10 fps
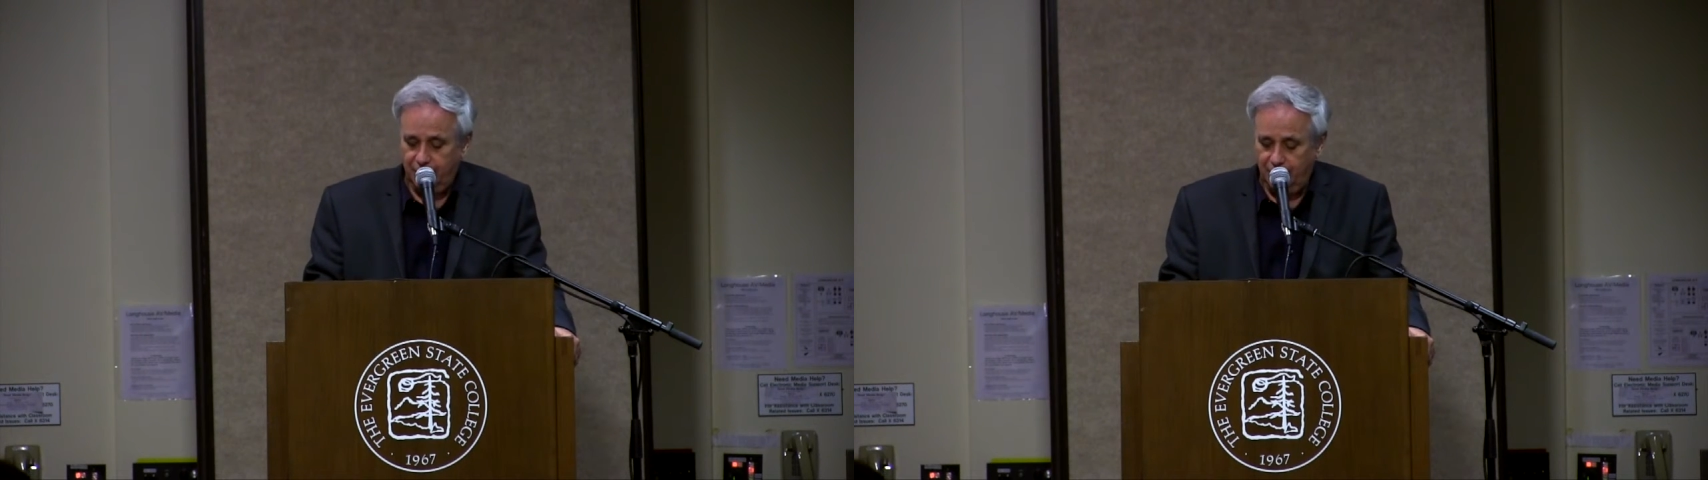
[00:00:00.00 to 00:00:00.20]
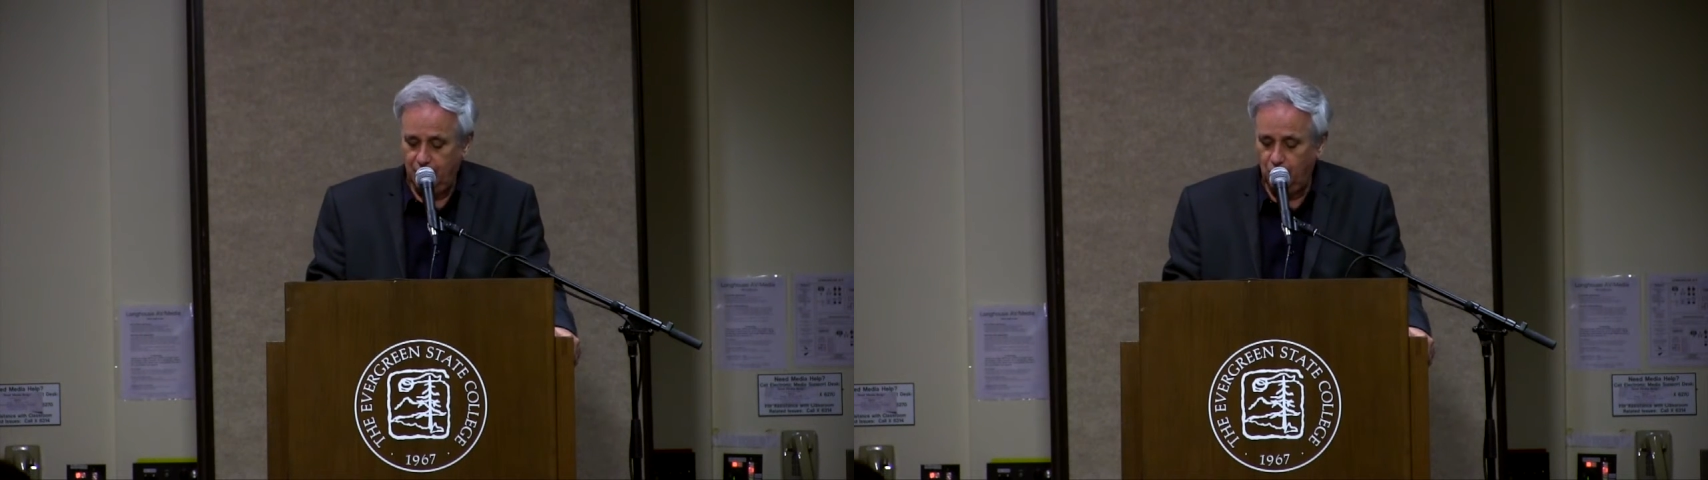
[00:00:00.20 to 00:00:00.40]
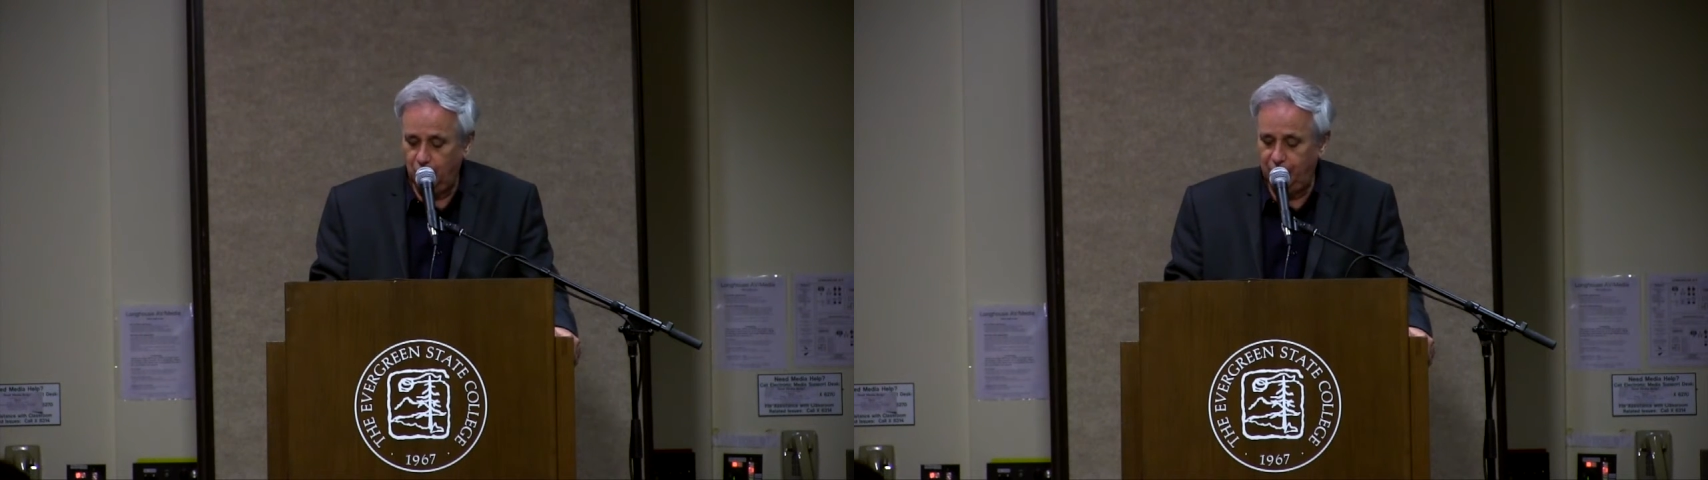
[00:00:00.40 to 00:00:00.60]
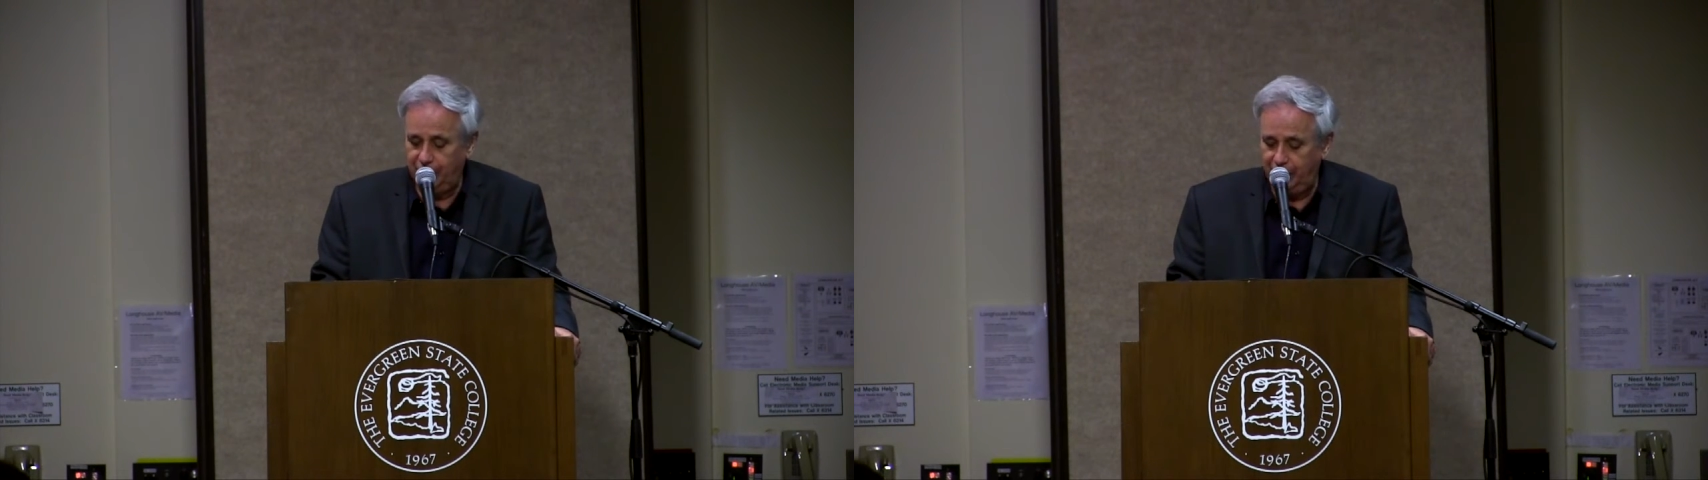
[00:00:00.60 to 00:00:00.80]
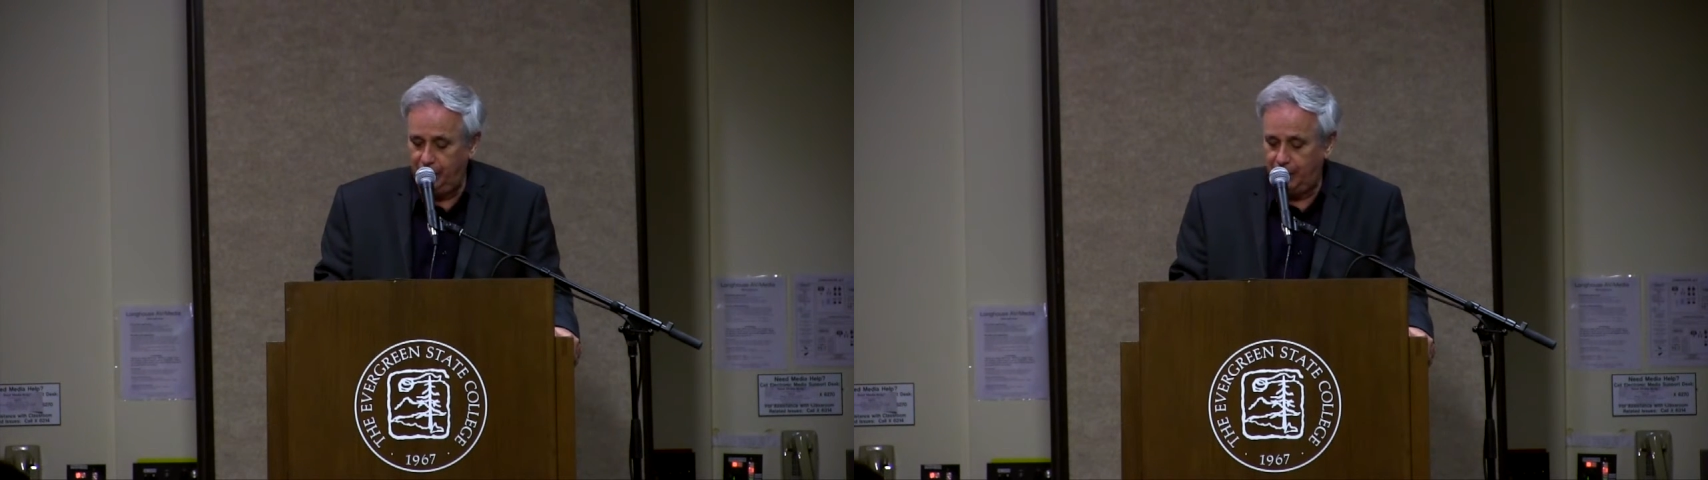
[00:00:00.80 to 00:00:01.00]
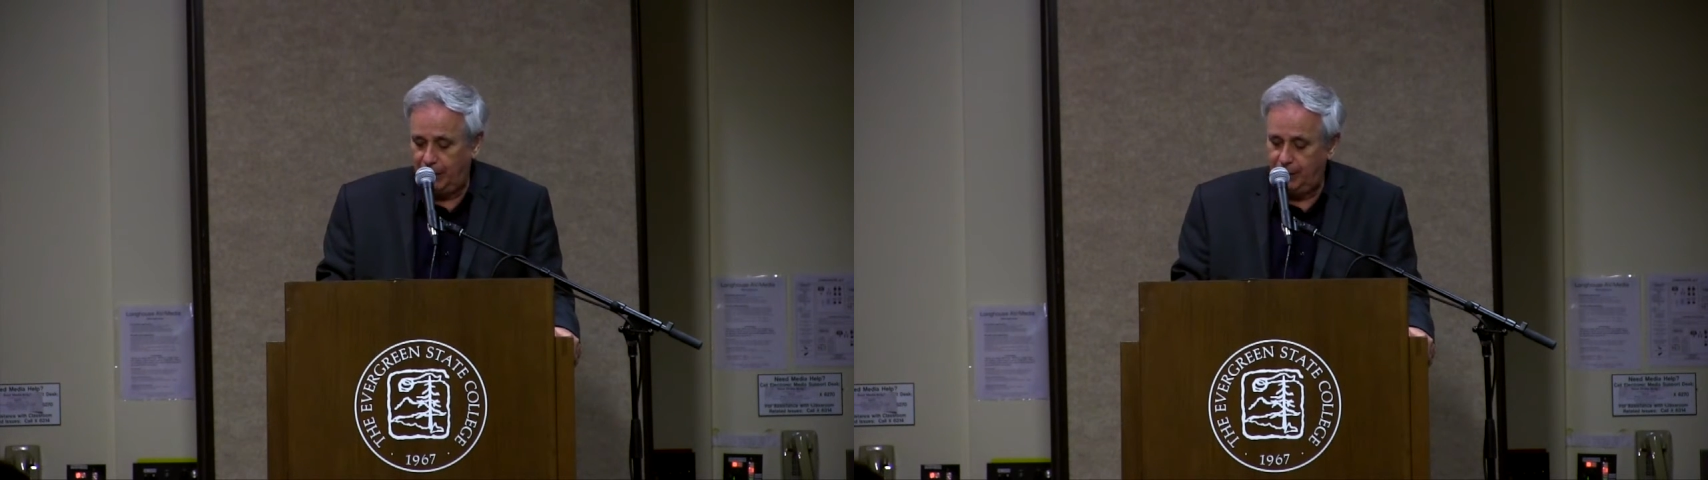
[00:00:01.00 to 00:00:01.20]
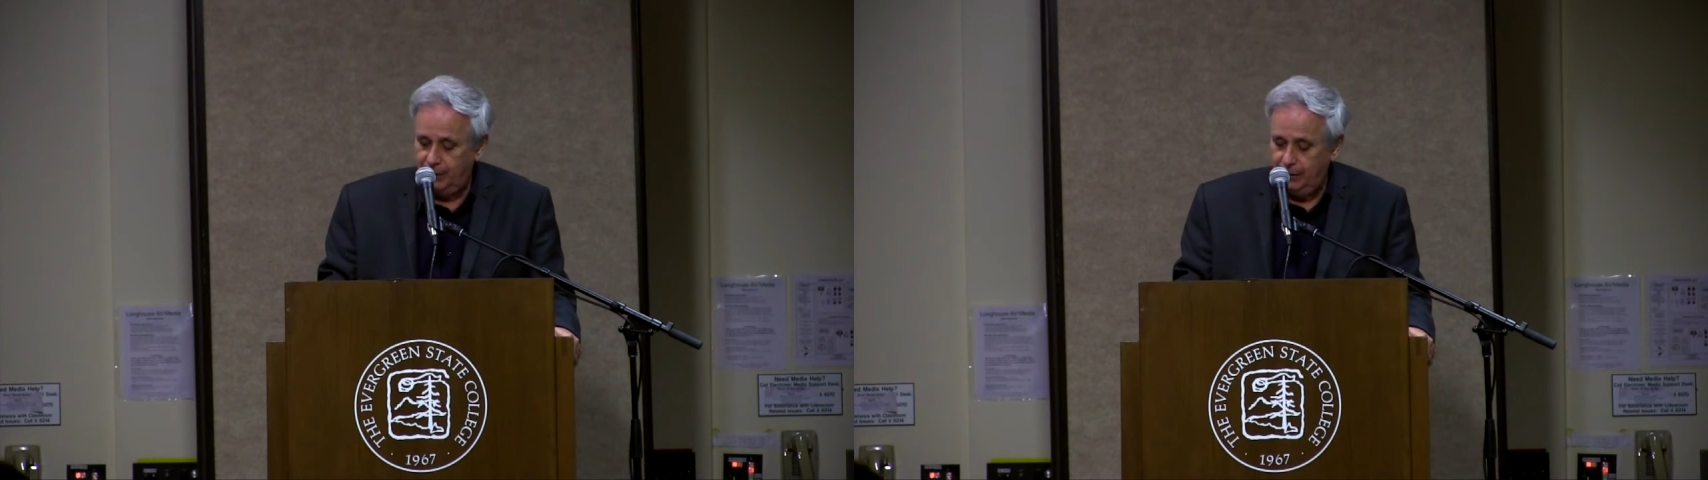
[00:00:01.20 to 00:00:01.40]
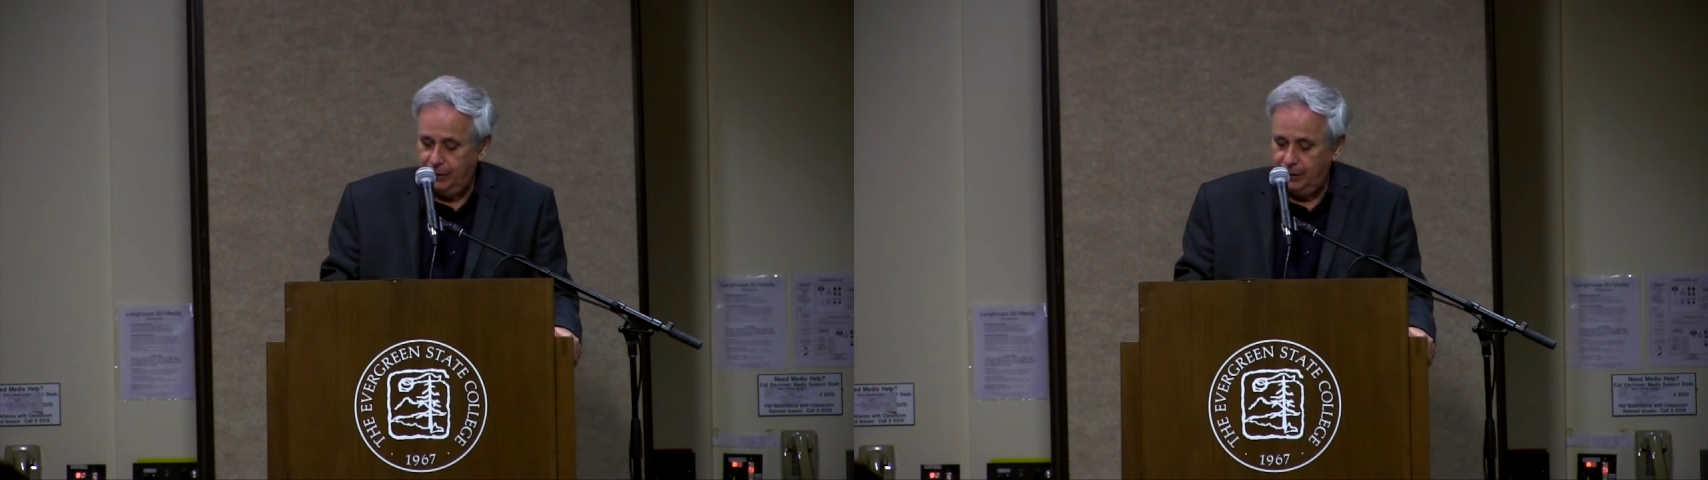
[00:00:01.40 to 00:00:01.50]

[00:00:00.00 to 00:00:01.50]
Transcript: in the modern era,